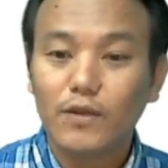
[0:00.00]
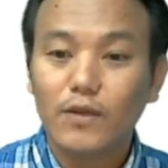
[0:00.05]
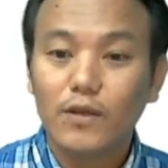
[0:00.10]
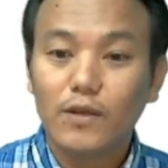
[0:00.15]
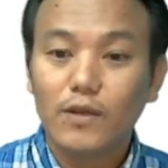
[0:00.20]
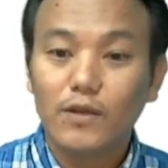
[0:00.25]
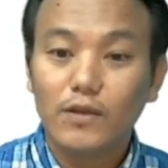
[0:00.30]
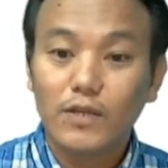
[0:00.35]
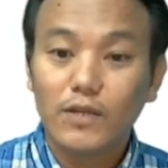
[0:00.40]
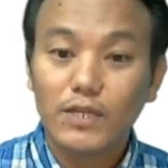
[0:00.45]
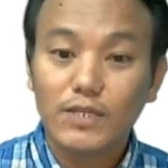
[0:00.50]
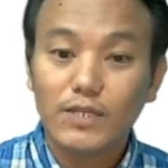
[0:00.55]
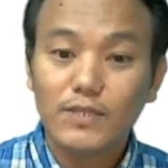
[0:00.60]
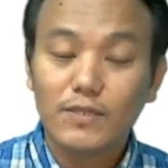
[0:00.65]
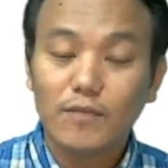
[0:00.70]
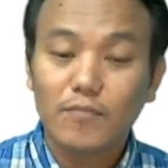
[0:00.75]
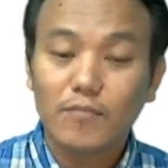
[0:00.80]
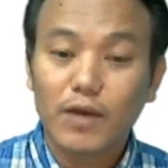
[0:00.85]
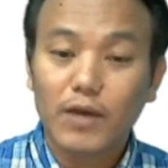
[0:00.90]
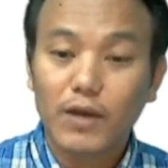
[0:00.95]
it is a
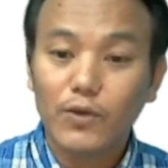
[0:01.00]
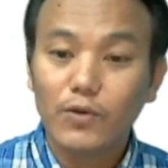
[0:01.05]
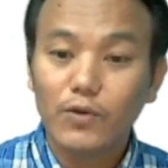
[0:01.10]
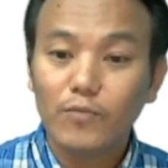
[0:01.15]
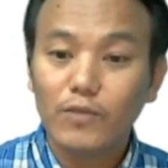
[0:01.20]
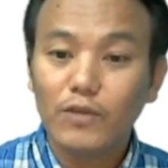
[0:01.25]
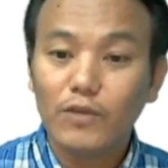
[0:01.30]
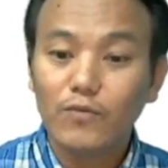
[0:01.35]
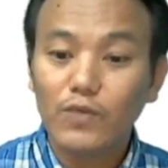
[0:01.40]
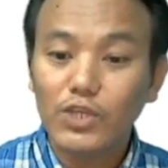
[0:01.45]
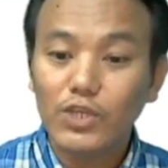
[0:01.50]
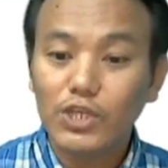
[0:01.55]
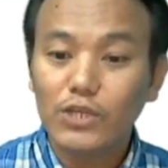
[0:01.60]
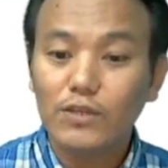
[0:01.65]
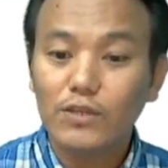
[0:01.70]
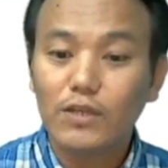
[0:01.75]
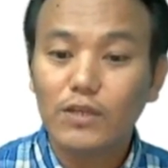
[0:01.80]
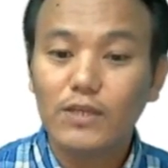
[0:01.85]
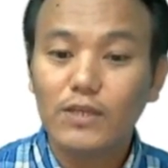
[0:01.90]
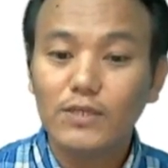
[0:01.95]
biome in which
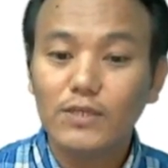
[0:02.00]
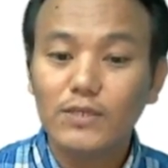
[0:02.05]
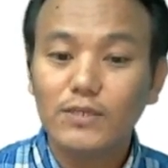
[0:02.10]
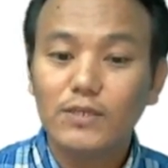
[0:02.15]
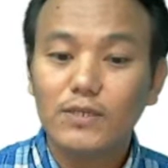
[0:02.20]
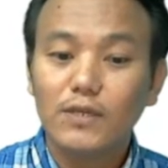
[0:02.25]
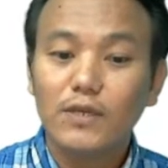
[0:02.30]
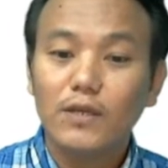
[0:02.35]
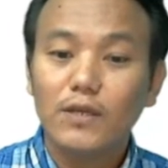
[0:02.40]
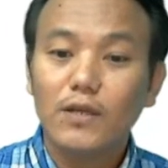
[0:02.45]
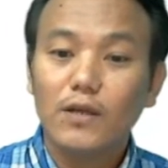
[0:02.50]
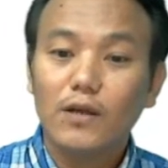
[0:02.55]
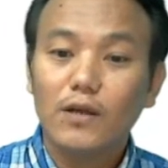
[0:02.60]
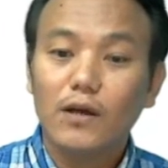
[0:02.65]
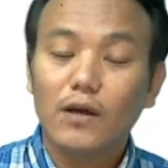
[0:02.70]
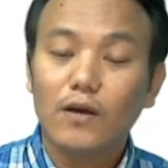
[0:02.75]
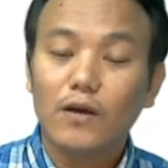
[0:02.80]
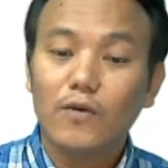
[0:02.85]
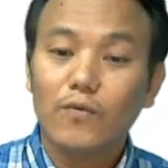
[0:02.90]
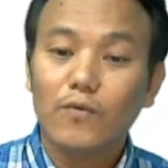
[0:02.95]
there is
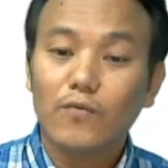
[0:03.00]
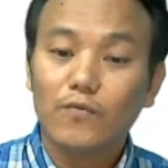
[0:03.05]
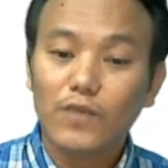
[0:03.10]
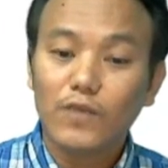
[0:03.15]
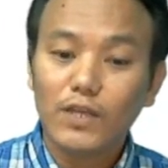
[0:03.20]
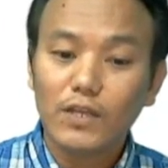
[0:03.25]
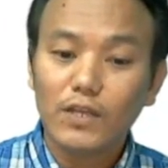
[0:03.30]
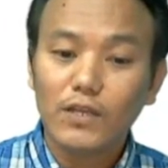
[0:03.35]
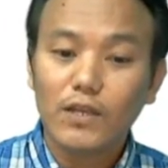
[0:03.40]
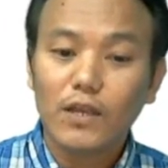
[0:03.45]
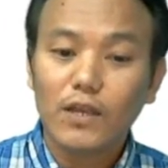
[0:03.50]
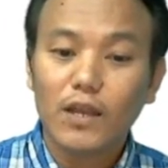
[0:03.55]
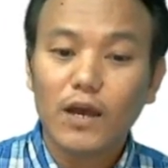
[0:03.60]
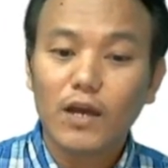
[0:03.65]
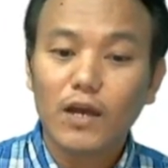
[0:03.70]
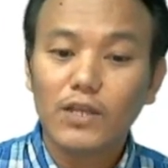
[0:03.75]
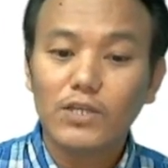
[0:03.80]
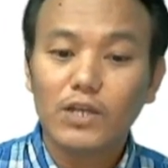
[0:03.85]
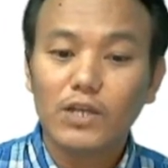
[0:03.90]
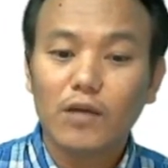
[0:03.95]
a very
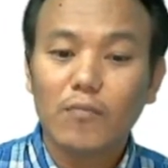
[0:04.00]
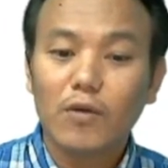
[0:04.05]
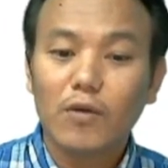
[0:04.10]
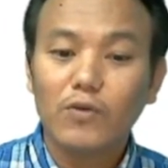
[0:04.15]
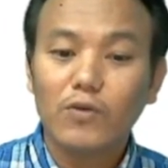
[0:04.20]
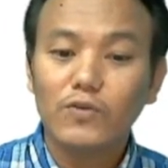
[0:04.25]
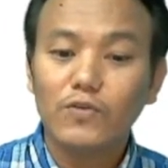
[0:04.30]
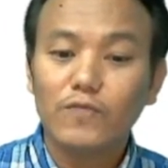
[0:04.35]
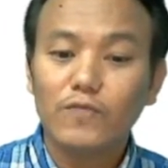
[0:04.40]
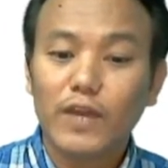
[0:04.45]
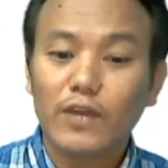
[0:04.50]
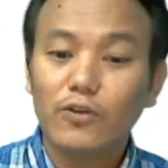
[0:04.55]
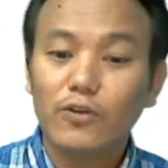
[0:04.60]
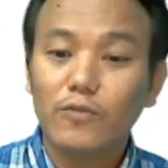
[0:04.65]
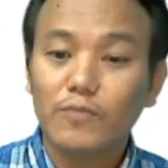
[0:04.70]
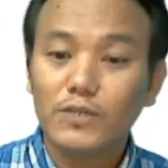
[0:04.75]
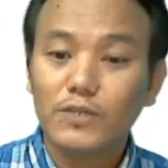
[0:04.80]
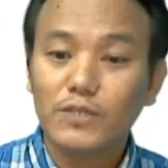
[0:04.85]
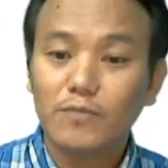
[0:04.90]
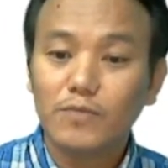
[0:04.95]
large amount of annual
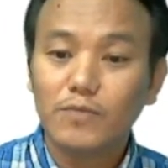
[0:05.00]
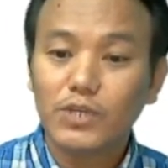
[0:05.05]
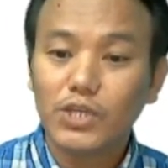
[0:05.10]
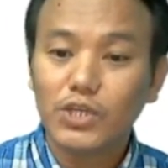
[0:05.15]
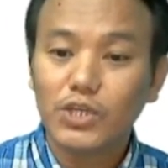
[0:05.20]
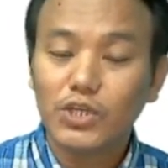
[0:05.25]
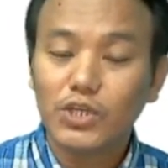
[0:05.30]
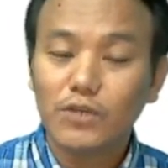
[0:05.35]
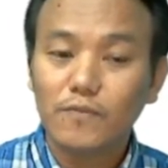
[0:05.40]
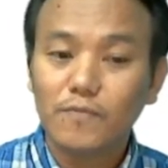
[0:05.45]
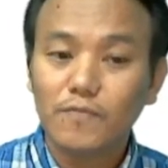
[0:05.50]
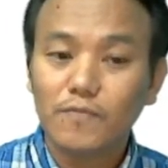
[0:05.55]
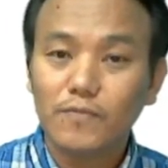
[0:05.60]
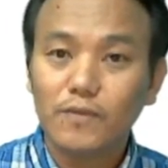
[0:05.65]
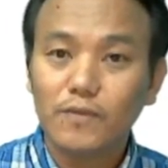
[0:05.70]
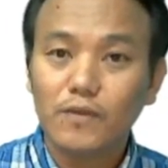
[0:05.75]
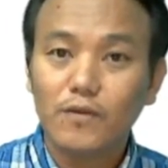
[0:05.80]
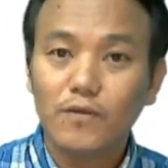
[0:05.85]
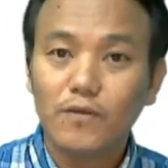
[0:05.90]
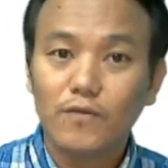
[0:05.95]
precipitation,
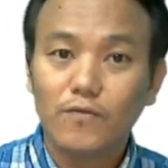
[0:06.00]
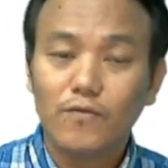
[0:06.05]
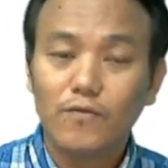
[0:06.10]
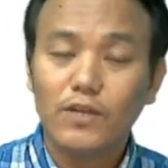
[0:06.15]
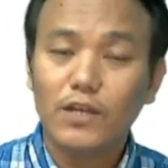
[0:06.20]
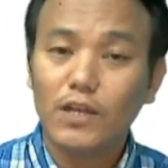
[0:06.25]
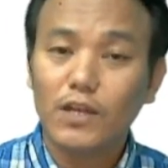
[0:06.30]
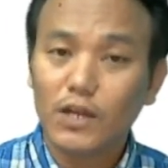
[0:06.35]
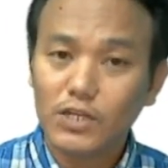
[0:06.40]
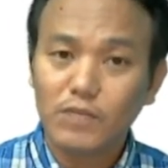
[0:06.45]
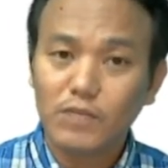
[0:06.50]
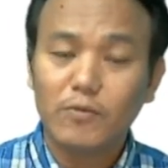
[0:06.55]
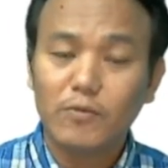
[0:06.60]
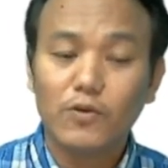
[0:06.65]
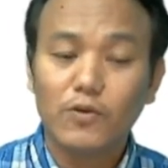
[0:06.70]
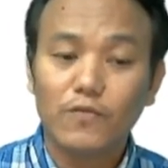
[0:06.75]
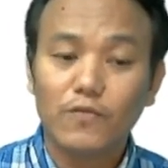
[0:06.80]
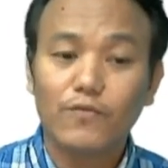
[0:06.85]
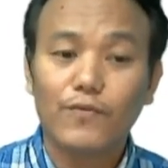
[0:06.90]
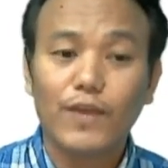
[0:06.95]
very large amount
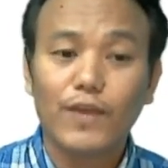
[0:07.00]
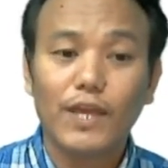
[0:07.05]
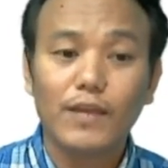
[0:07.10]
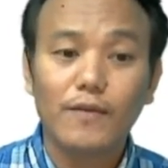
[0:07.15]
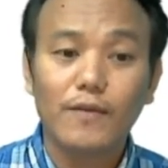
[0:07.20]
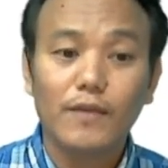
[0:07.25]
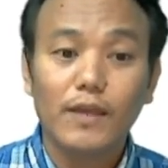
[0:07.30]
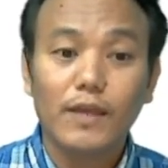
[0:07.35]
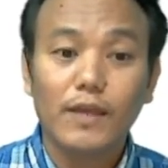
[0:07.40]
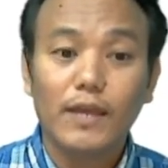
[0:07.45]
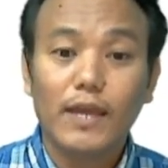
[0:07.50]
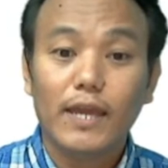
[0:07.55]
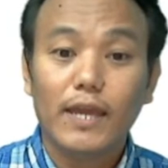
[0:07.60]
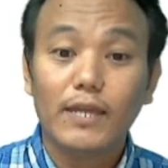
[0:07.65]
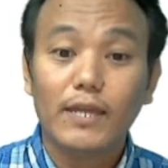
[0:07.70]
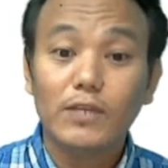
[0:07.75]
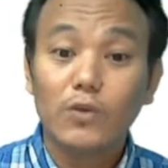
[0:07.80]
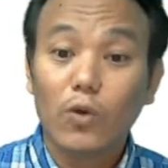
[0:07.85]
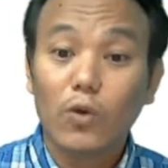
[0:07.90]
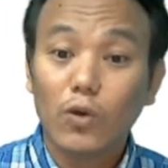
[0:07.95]
of rain, and
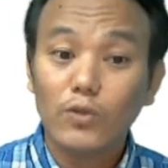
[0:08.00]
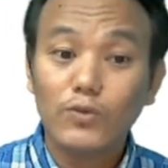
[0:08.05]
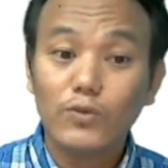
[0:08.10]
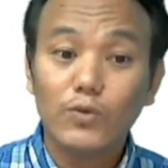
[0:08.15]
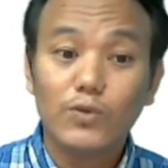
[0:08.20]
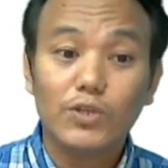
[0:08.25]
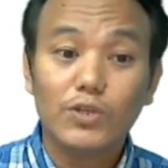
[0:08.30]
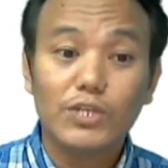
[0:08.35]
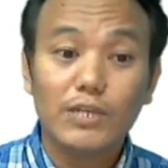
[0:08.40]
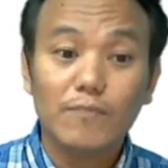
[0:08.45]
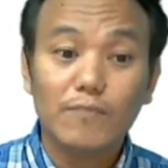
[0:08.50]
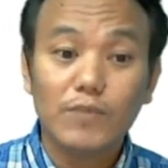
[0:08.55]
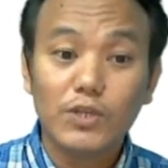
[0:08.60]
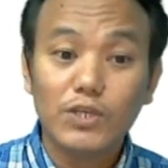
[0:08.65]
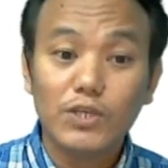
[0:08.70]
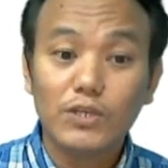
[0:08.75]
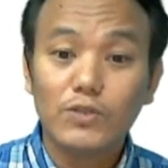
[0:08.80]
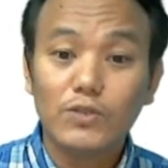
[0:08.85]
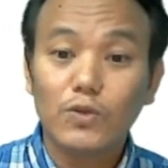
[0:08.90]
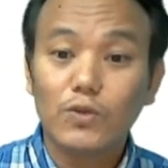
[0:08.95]
also the temperature
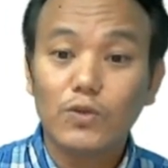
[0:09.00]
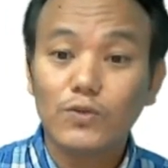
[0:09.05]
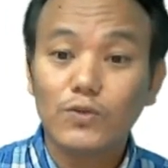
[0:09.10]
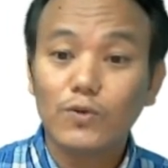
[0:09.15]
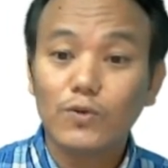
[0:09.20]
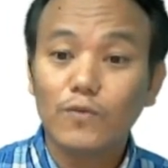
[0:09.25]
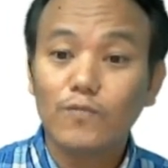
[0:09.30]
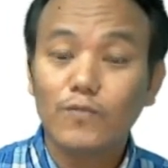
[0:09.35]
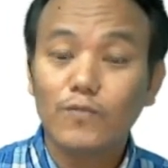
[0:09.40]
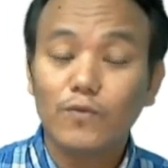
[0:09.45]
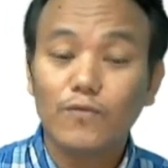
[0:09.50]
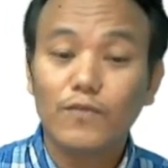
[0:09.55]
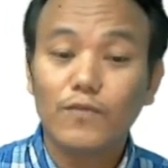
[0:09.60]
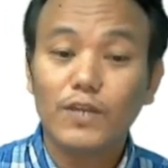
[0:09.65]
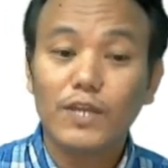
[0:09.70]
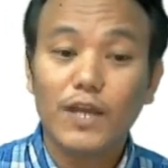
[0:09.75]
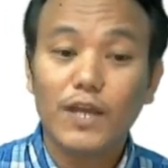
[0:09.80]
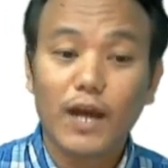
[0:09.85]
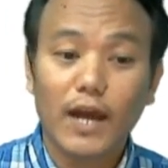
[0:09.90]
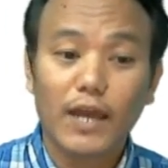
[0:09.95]
is also very
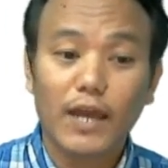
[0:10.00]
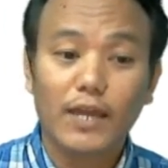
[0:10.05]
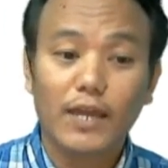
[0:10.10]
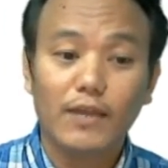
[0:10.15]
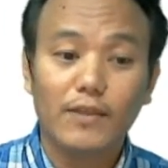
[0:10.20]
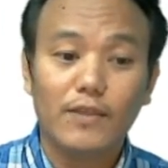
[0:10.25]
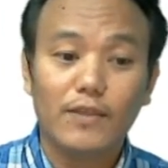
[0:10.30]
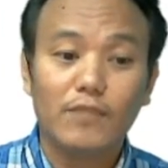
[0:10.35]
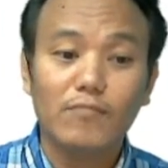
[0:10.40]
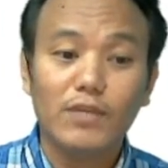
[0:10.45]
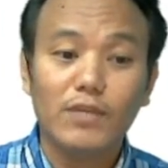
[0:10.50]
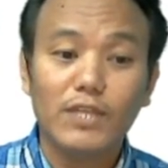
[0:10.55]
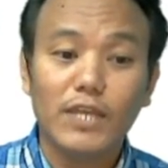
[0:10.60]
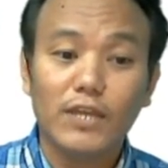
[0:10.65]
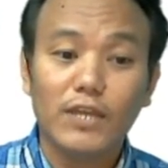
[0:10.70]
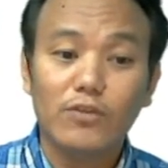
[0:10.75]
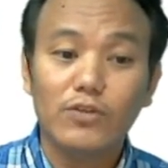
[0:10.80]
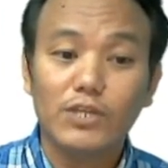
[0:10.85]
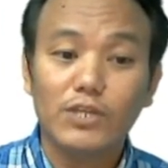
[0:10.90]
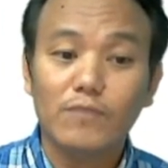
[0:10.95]
high. The mean
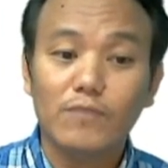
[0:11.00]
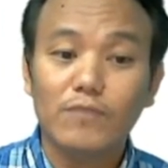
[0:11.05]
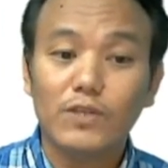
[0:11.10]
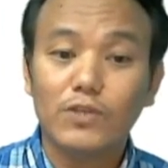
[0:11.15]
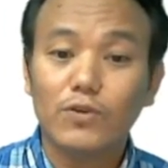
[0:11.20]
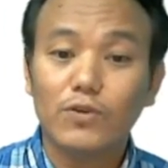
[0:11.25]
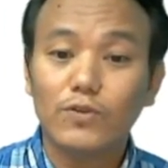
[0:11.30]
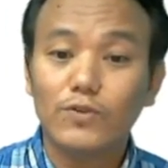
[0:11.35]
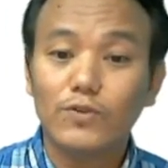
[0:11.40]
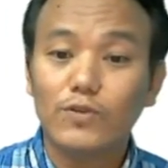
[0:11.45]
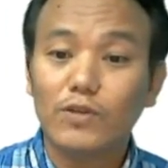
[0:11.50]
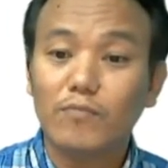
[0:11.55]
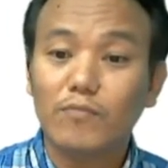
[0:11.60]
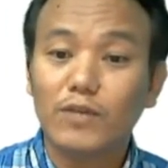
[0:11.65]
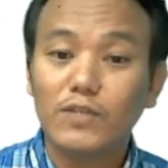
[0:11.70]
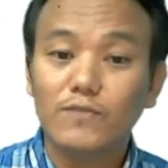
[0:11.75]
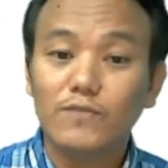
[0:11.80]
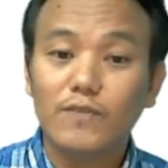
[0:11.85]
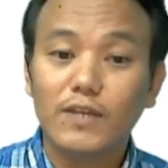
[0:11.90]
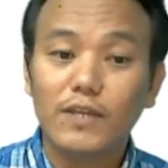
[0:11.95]
annual temperature also
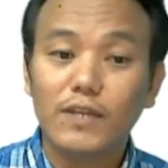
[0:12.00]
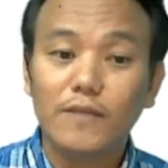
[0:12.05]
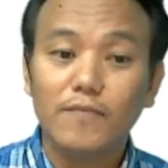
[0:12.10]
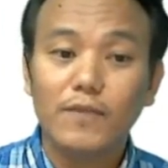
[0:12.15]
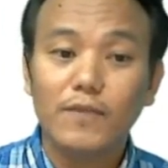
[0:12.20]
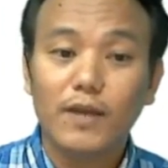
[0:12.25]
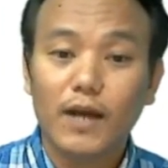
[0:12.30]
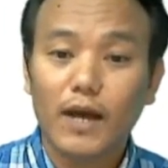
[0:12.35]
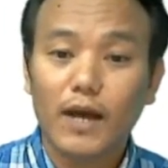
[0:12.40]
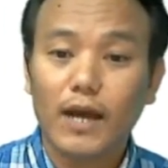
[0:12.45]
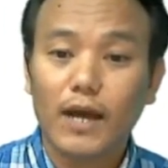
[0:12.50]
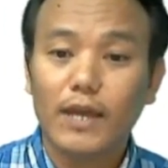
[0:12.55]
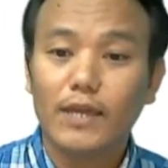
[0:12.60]
remains very high.